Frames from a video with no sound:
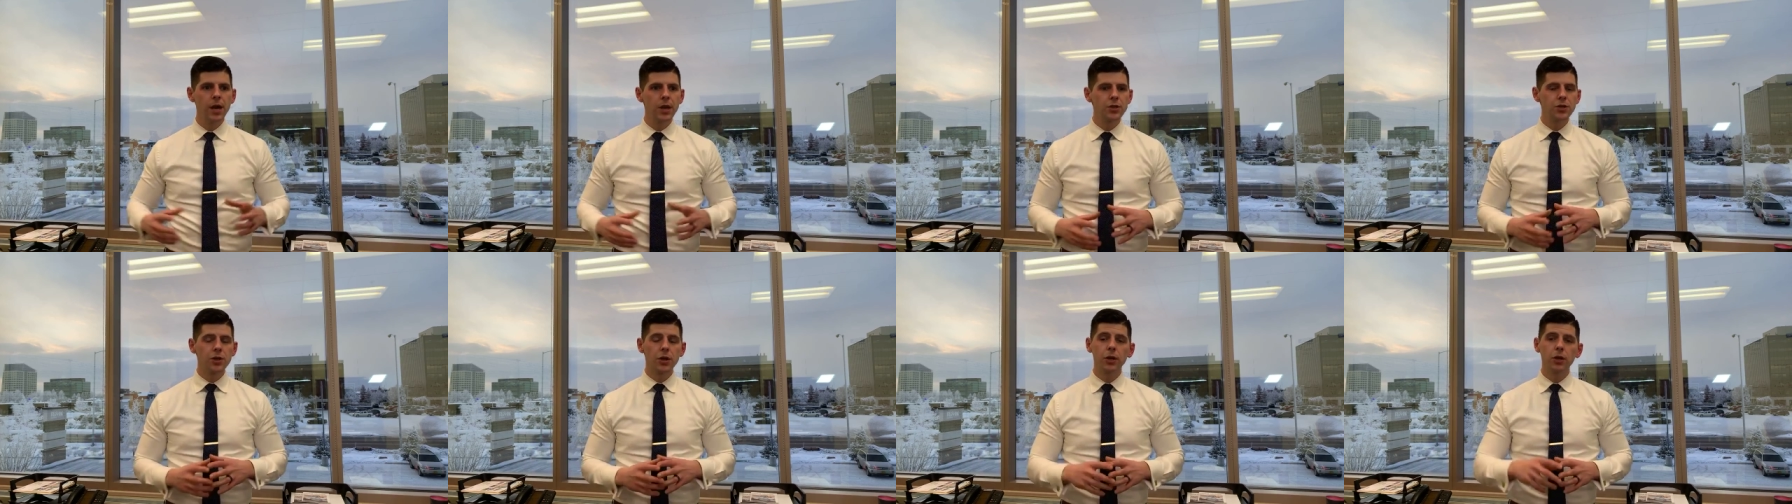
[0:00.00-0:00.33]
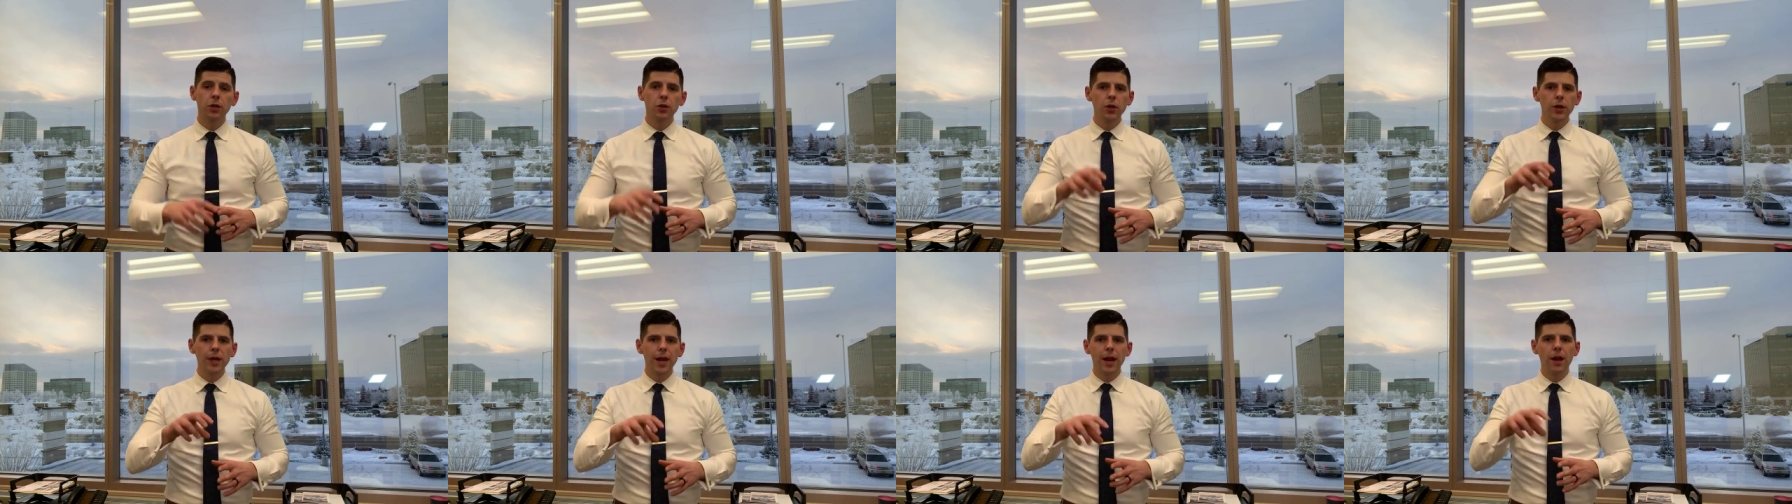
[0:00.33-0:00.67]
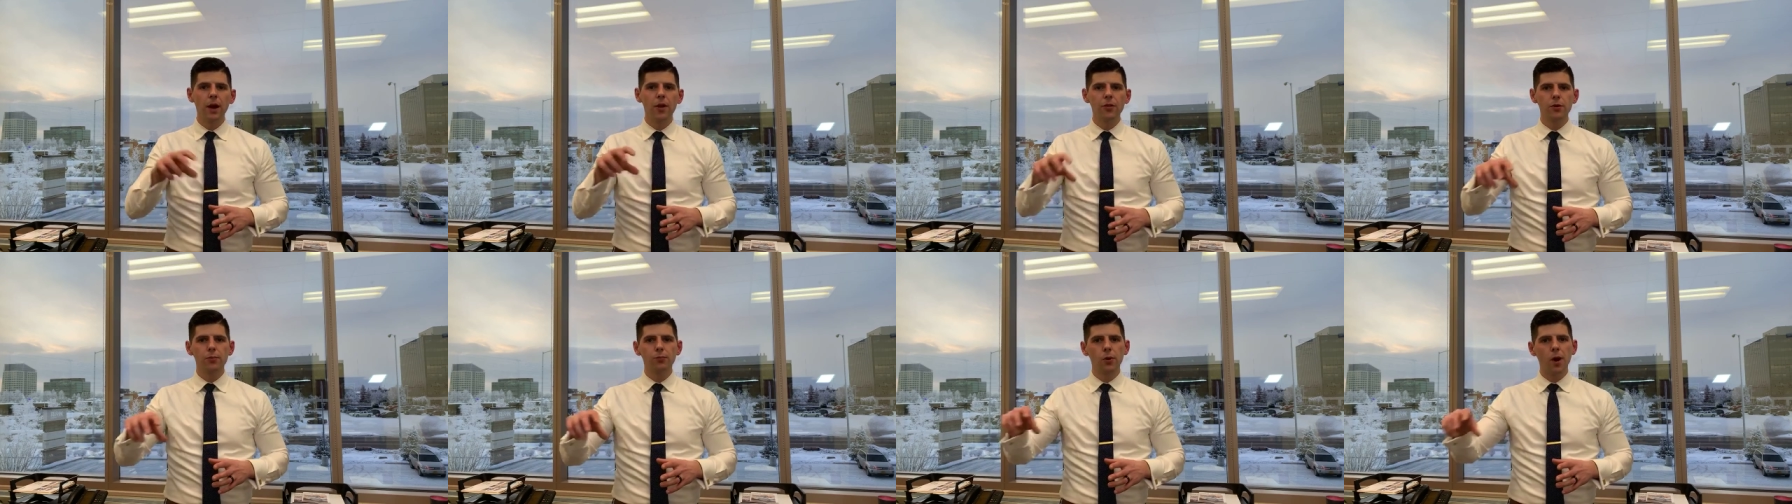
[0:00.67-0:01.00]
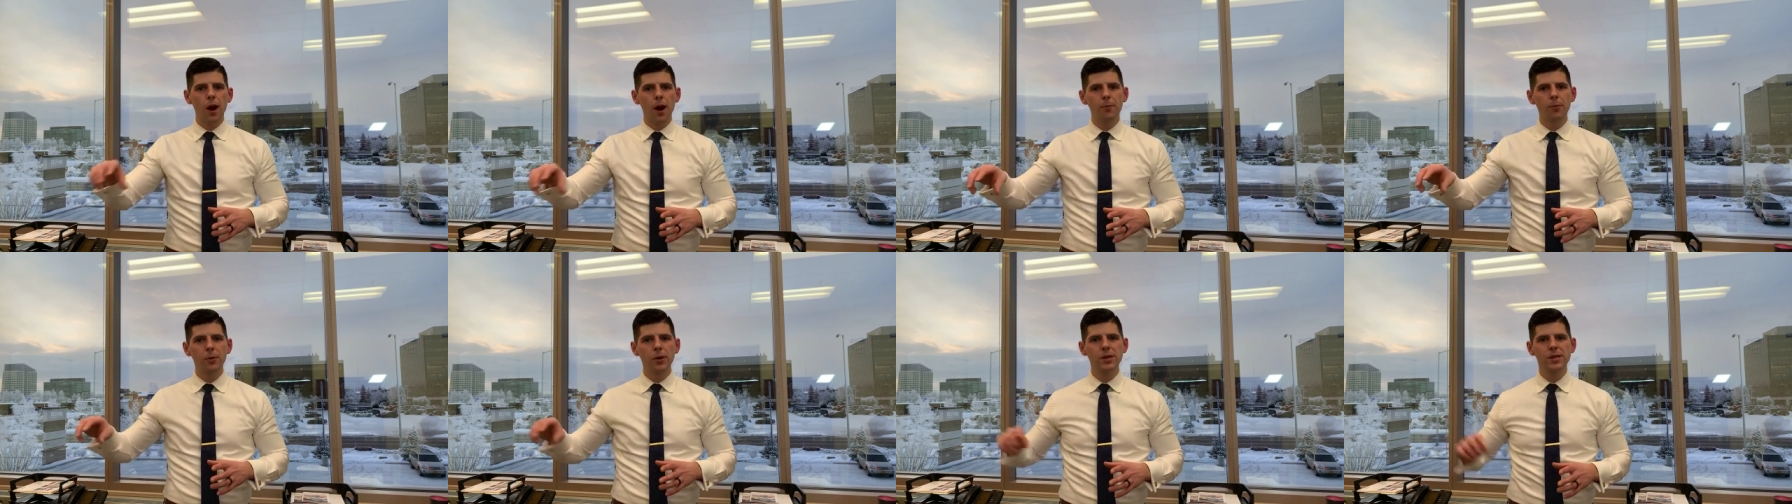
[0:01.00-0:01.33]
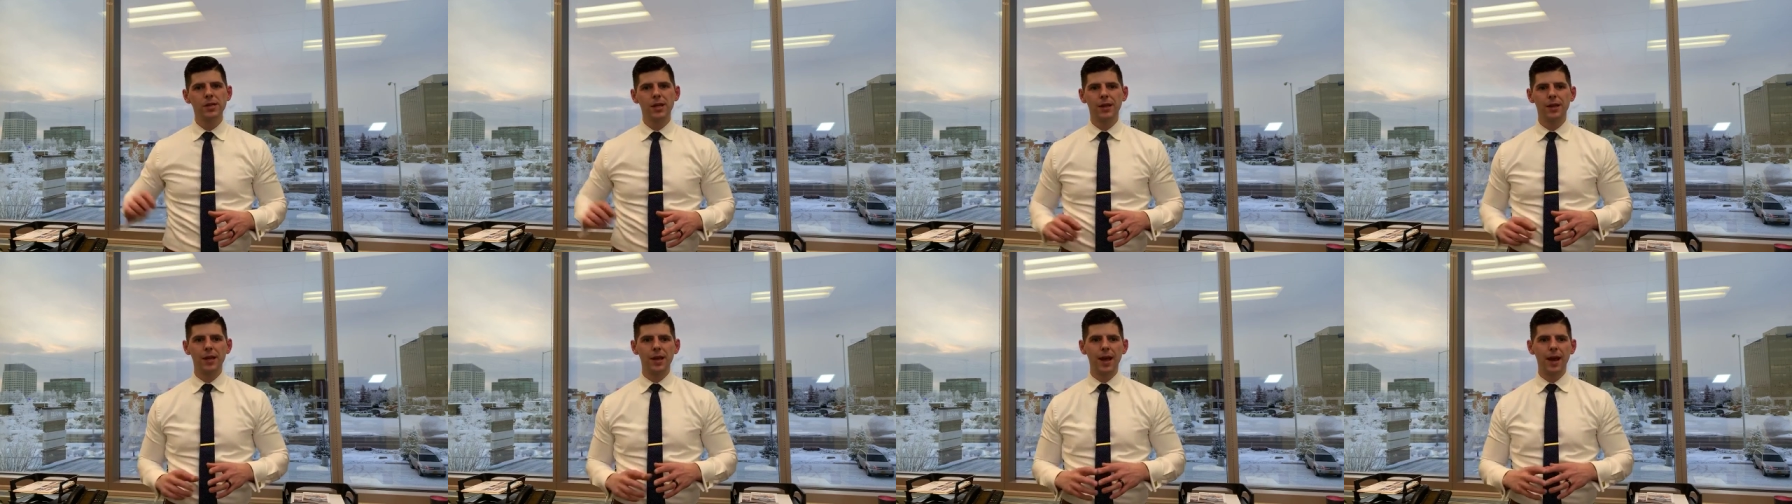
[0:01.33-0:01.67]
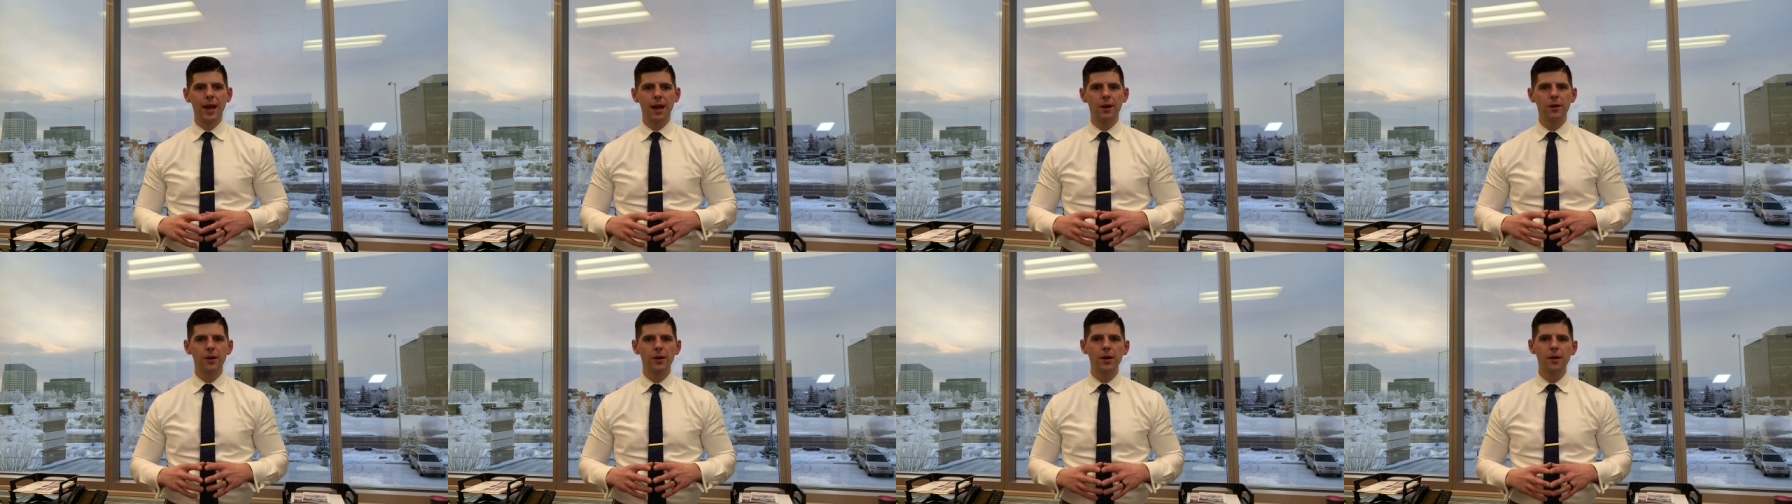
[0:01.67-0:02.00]
So they're gonna look at other properties in the
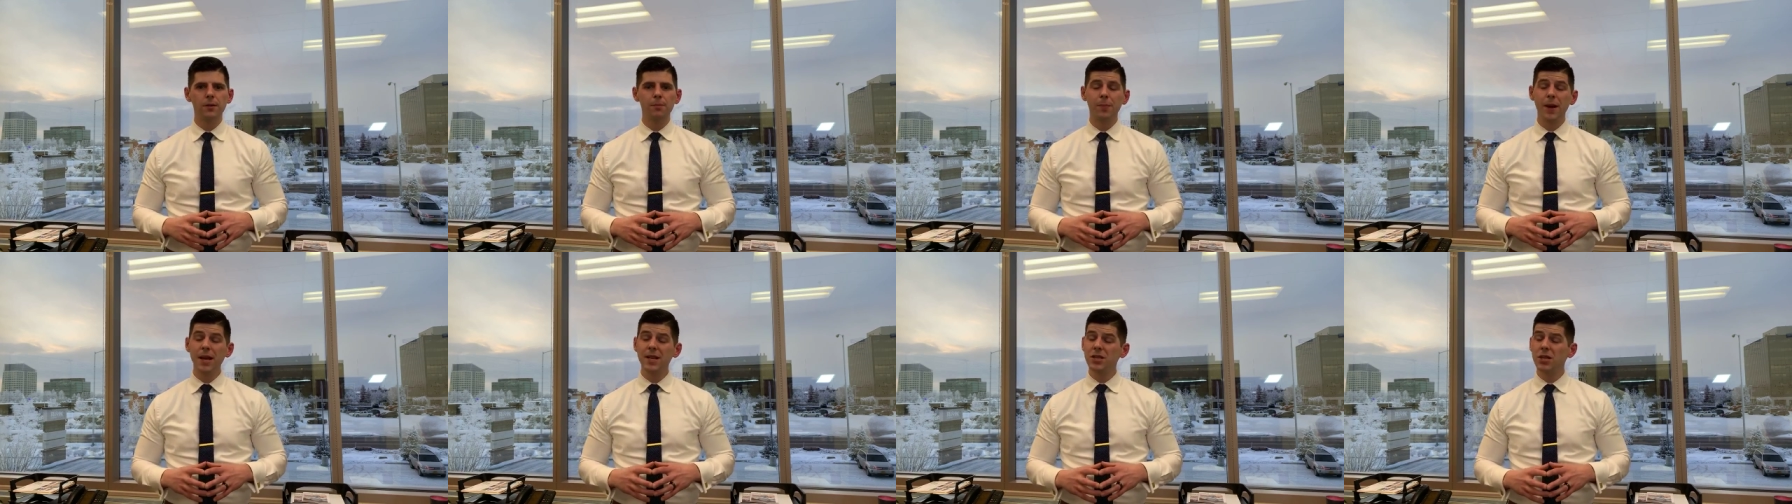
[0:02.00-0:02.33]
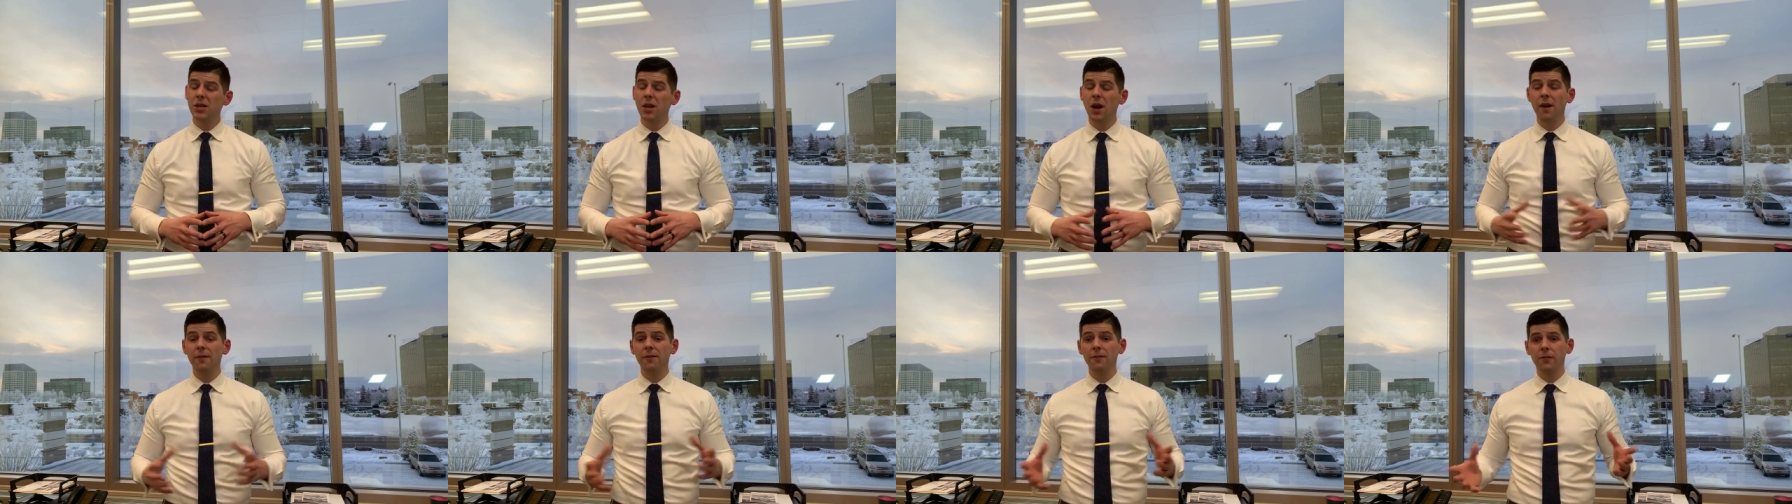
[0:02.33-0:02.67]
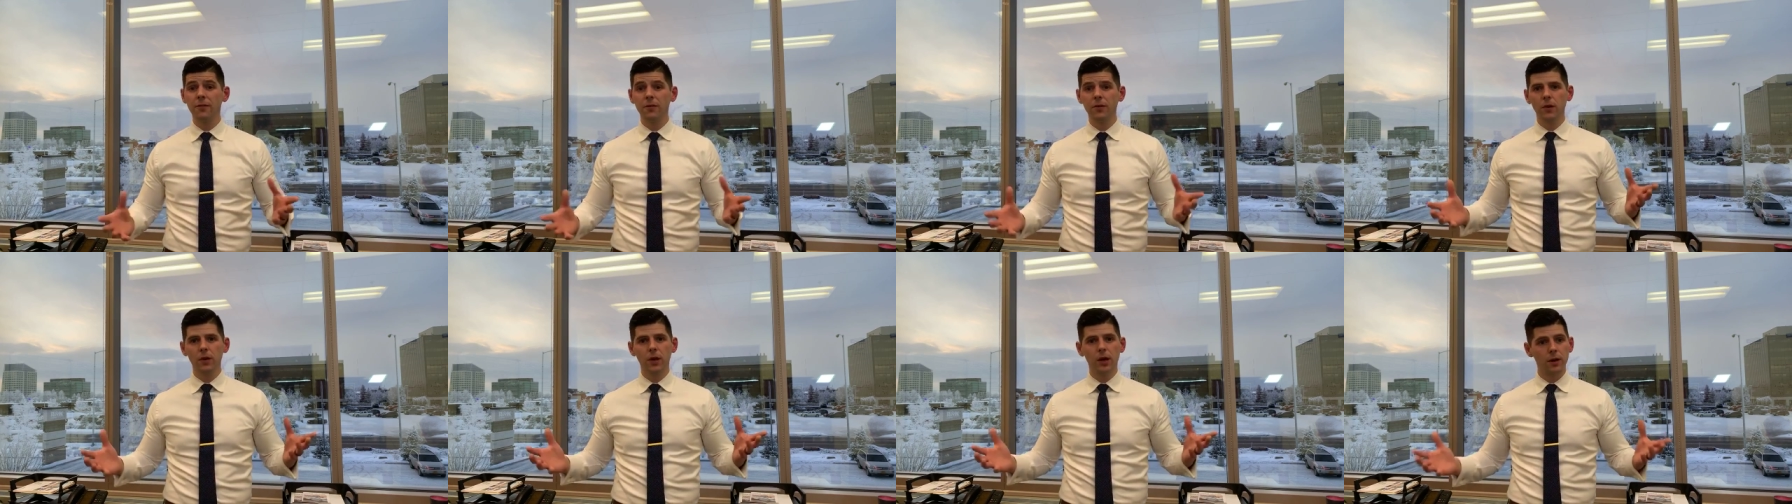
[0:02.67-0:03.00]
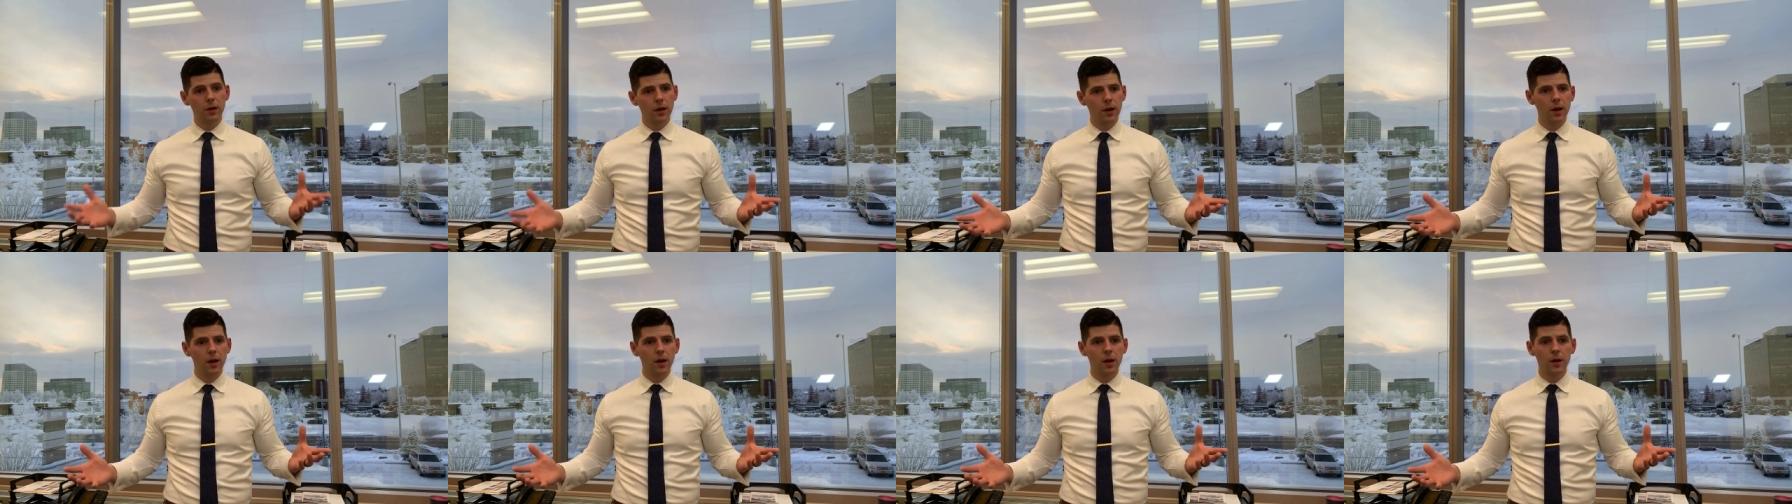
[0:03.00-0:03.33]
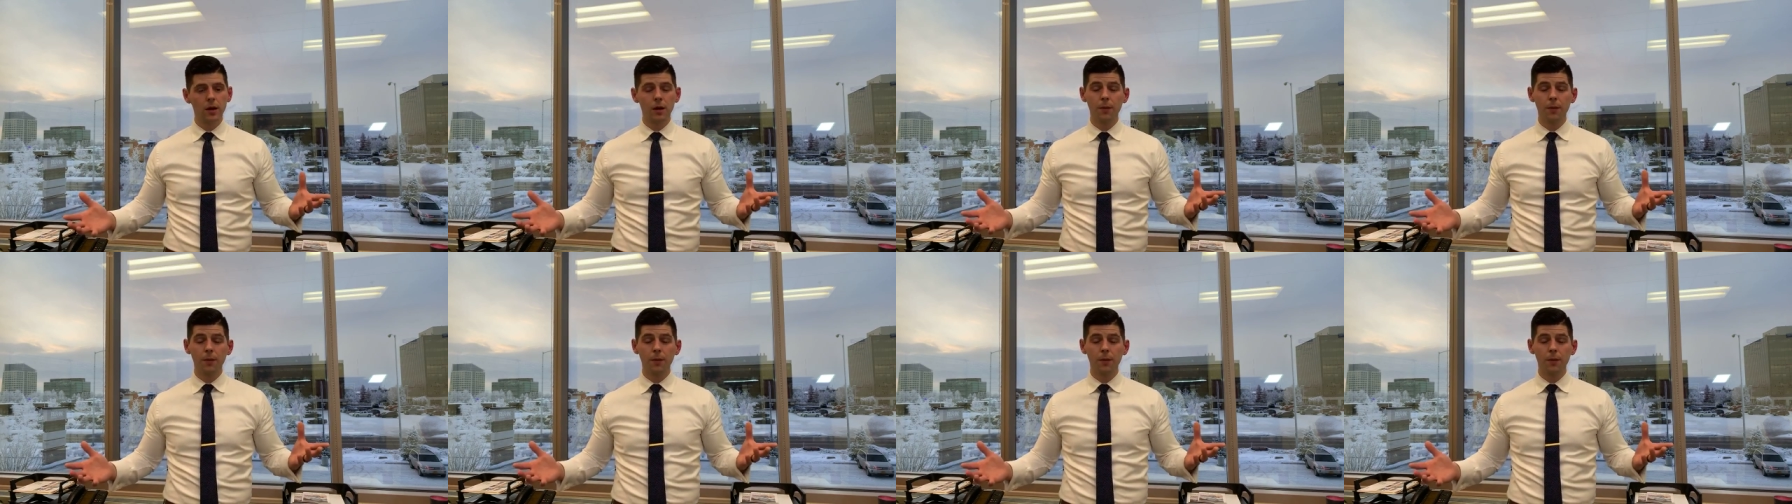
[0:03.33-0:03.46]
area and base it off of co uh,